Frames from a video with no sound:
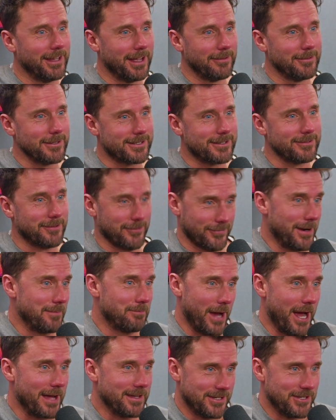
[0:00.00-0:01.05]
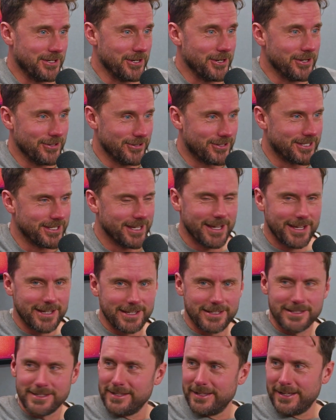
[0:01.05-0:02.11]
It was at the front page news.
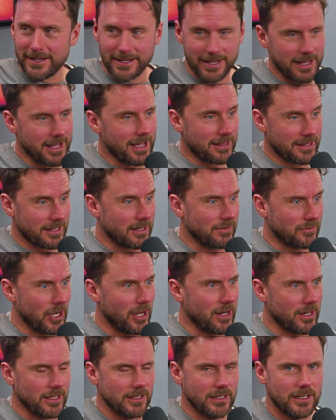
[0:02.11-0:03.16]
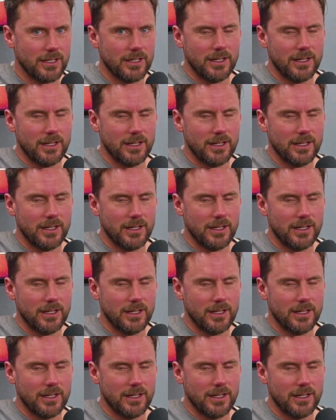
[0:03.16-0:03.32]
So like, yeah, I think I've got it.